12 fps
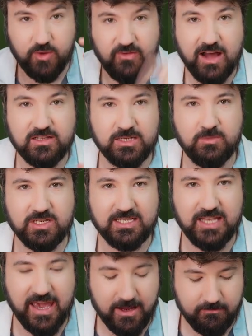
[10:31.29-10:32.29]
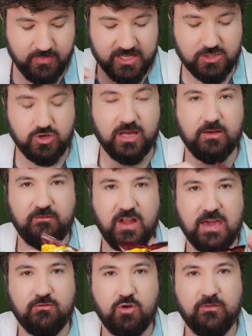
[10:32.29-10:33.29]
we've had some of the steak. Let's try the
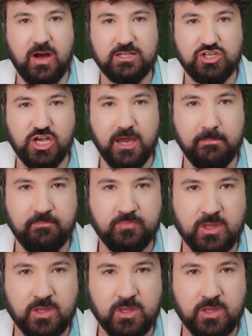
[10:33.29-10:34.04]
flavour of our chip.